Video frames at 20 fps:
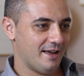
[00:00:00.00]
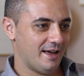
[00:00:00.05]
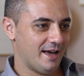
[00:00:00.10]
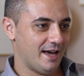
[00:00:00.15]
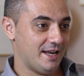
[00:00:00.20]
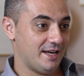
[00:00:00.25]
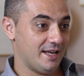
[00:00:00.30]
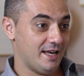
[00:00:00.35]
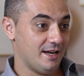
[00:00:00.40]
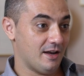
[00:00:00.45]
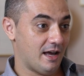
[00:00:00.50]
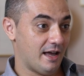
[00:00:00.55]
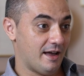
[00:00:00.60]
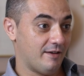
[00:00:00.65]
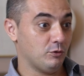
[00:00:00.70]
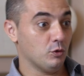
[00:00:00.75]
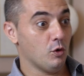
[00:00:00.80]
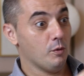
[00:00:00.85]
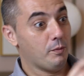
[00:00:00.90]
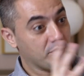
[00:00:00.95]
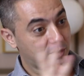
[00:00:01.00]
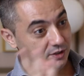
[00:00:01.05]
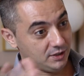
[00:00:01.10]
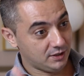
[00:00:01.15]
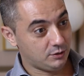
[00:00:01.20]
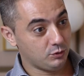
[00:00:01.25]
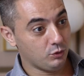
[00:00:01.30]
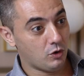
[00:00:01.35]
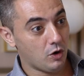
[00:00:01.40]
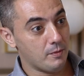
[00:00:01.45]
And then I have the
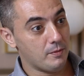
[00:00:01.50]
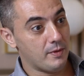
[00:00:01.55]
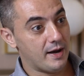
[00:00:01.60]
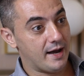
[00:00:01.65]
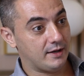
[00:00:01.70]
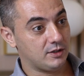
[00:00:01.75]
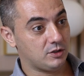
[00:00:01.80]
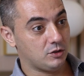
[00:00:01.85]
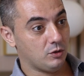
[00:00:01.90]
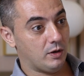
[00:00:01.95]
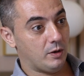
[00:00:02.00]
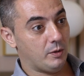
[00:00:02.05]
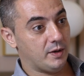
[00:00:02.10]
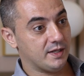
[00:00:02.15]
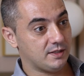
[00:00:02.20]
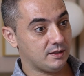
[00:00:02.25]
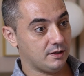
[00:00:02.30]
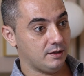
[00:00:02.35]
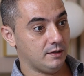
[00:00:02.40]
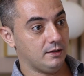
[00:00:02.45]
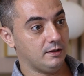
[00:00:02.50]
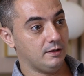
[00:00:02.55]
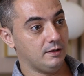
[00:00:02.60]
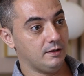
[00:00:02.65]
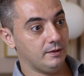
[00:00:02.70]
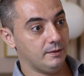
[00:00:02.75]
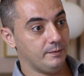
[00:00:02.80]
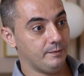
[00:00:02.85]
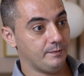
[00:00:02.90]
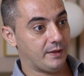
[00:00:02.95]
opportunity to come back. So I
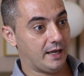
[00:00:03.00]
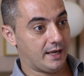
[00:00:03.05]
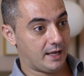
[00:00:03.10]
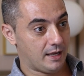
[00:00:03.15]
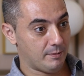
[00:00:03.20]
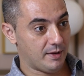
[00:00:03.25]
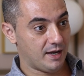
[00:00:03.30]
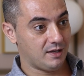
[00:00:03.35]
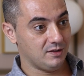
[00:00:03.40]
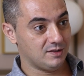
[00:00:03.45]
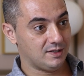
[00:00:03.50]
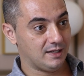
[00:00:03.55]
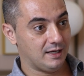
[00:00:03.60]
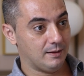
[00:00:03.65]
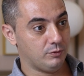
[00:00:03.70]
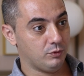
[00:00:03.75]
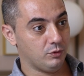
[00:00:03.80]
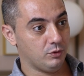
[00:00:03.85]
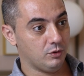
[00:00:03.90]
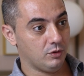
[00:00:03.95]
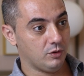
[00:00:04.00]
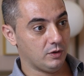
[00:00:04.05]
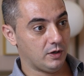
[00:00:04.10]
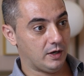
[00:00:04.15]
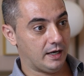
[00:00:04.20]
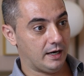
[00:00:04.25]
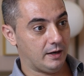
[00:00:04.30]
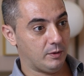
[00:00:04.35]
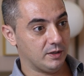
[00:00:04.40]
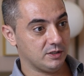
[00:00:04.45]
came back in Singapore,
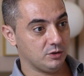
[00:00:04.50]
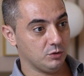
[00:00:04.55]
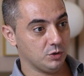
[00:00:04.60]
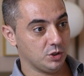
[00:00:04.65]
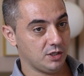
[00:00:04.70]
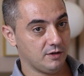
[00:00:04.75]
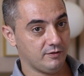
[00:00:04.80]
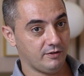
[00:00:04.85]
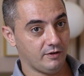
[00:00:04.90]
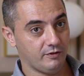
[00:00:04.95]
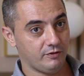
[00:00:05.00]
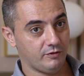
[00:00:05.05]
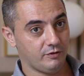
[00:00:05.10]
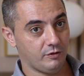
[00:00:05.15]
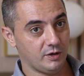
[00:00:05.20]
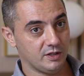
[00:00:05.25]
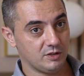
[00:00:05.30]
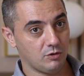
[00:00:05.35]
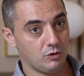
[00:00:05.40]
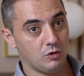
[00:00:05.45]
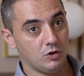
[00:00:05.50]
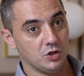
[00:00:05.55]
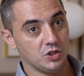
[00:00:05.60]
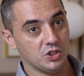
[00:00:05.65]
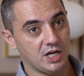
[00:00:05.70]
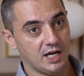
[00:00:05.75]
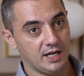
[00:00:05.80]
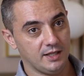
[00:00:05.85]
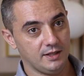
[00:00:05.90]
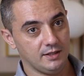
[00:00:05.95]
and I was the chef of a restaurant called
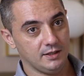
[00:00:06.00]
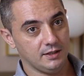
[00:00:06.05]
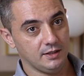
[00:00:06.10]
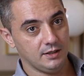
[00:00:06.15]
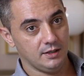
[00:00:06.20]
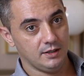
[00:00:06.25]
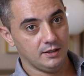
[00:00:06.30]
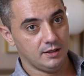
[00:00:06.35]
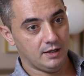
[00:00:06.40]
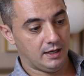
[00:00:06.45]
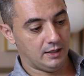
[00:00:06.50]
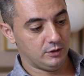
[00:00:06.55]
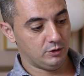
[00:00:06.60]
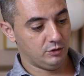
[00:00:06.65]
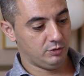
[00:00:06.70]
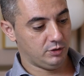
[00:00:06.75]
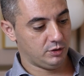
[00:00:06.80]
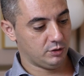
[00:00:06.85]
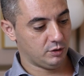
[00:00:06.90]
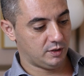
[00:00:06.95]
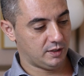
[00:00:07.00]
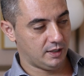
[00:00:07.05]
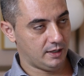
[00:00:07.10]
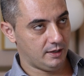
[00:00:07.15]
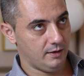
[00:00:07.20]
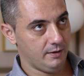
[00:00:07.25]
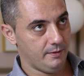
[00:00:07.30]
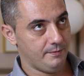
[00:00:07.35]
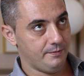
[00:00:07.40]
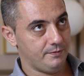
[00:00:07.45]
Jan at the Swiss
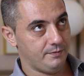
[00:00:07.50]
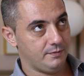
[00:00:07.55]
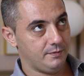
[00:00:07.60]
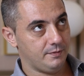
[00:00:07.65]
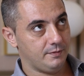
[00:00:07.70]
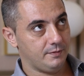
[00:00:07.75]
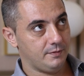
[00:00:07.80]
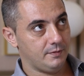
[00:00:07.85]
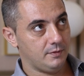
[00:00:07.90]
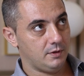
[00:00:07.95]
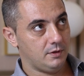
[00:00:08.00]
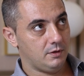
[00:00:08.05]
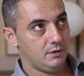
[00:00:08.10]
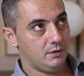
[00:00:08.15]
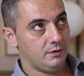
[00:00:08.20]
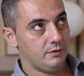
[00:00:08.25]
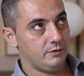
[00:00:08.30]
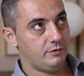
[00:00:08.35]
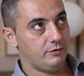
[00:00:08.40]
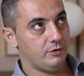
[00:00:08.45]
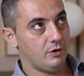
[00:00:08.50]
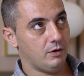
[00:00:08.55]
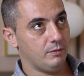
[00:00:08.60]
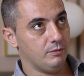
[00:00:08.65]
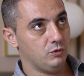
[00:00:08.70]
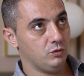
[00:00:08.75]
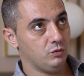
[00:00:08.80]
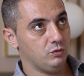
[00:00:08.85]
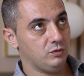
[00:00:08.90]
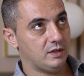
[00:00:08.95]
Hotel
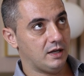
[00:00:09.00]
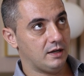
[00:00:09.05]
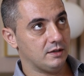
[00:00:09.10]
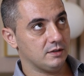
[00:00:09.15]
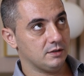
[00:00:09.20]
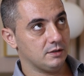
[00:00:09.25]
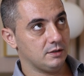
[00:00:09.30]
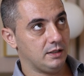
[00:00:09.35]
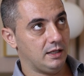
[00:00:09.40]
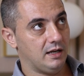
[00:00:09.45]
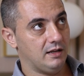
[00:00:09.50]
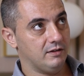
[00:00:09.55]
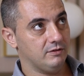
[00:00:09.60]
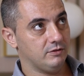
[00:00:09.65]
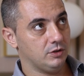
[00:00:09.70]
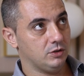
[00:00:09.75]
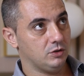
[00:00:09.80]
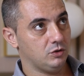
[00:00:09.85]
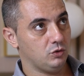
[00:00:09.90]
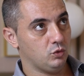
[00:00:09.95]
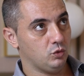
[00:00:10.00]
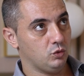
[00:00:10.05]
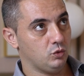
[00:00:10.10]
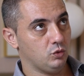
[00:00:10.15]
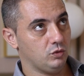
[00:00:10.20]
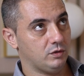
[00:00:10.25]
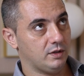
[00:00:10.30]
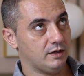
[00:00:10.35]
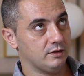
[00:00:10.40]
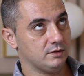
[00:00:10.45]
from 2011 to
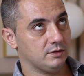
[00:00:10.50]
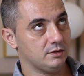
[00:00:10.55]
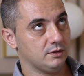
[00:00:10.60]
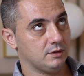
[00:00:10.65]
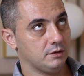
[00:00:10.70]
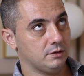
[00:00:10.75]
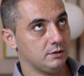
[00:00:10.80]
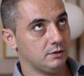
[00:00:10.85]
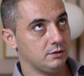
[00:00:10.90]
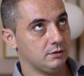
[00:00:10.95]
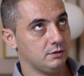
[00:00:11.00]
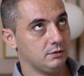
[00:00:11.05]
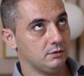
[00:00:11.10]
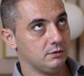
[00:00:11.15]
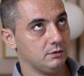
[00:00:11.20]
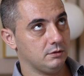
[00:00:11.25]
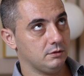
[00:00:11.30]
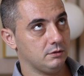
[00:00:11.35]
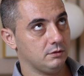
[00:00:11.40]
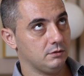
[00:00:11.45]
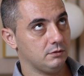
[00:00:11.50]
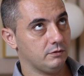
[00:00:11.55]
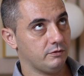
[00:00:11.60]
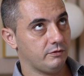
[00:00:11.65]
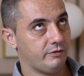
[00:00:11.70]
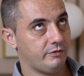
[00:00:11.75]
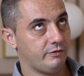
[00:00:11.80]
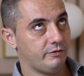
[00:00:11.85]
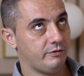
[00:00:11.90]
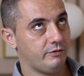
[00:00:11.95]

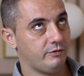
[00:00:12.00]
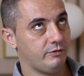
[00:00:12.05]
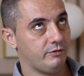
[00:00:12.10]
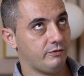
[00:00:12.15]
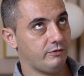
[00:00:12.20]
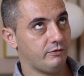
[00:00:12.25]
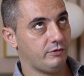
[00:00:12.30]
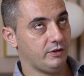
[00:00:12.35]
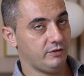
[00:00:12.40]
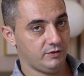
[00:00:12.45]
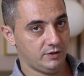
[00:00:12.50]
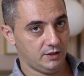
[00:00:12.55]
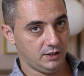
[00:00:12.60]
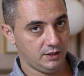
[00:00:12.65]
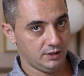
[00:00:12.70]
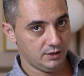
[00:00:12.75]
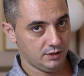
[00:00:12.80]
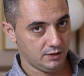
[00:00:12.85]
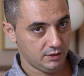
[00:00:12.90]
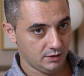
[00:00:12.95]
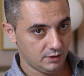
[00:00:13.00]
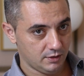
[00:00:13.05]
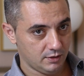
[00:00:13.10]
2015.